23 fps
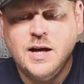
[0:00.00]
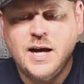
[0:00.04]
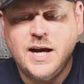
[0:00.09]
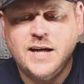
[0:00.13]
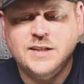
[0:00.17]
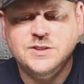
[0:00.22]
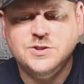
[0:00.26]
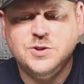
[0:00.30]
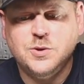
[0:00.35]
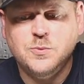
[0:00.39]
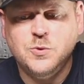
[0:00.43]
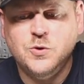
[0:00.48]

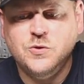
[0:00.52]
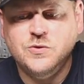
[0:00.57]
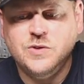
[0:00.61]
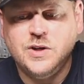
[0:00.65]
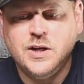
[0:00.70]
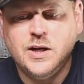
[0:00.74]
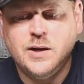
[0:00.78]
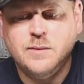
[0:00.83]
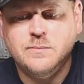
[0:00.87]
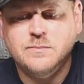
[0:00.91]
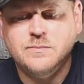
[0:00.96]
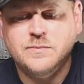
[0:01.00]
as you're
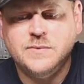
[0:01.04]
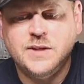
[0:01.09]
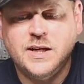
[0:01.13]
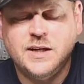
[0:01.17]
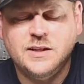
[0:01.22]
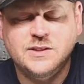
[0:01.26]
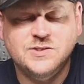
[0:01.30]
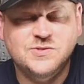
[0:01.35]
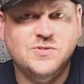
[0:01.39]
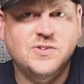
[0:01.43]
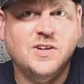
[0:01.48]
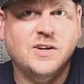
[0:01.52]
moving up.
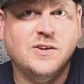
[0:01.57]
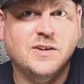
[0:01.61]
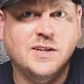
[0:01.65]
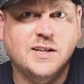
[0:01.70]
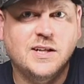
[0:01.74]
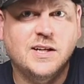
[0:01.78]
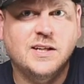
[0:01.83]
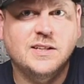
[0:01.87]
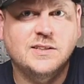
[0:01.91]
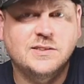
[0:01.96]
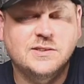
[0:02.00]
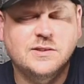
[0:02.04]
That is very
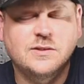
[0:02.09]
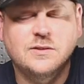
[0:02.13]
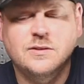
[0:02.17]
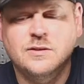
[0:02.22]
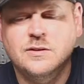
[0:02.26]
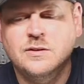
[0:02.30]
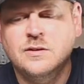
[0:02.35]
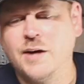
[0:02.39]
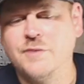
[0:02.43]
nice.